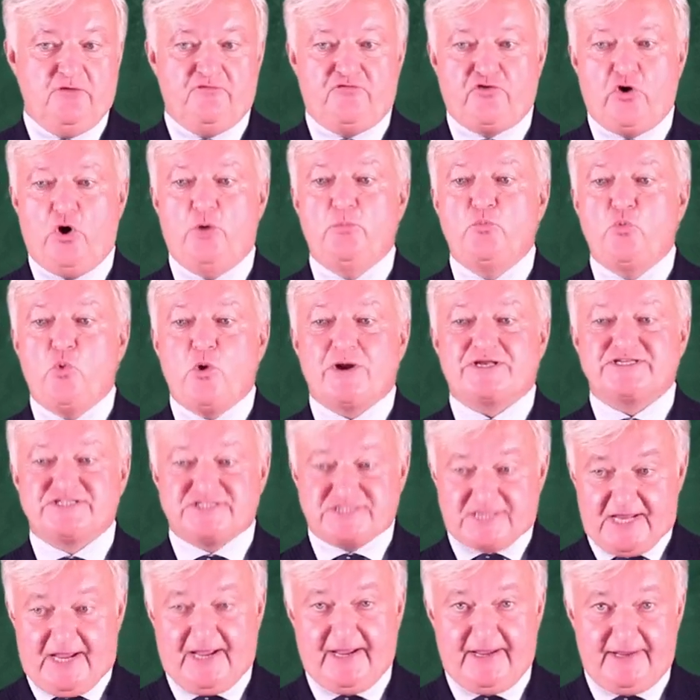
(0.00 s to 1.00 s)
From one
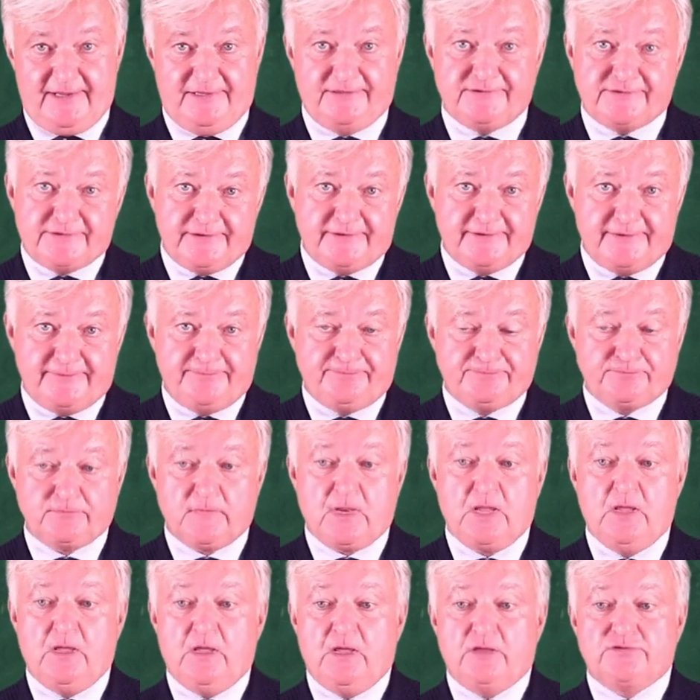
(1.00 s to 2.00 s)
side,
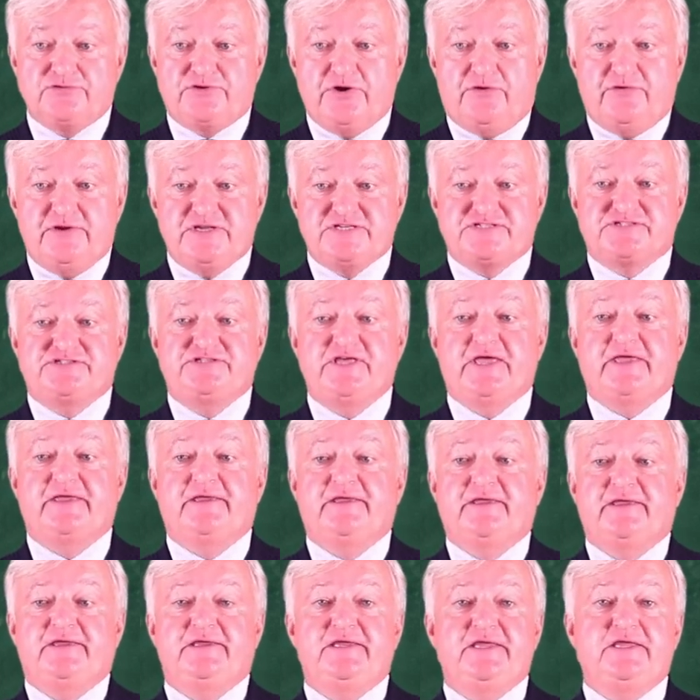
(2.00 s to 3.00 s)
there is
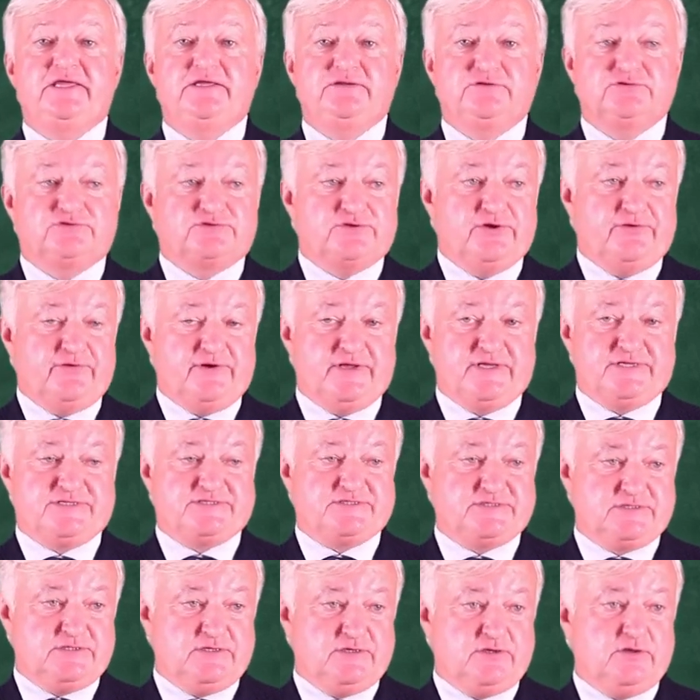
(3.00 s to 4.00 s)
the
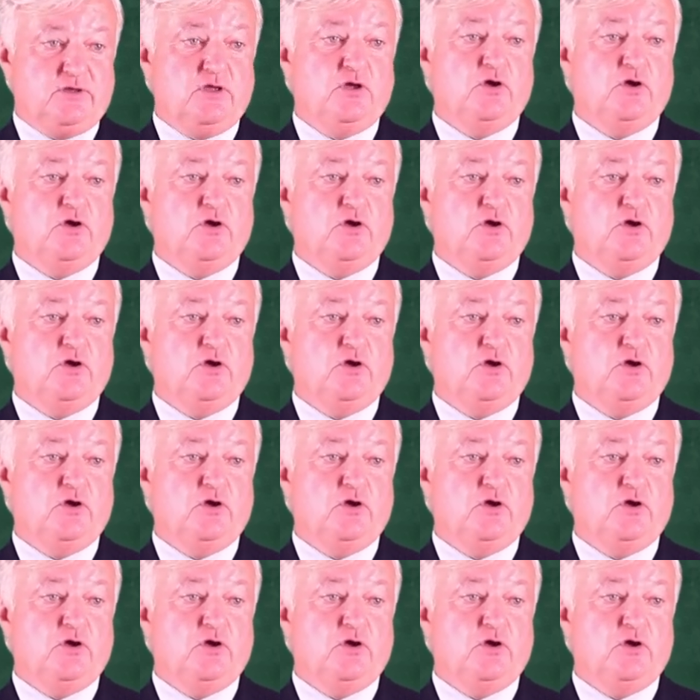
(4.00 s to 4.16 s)
interest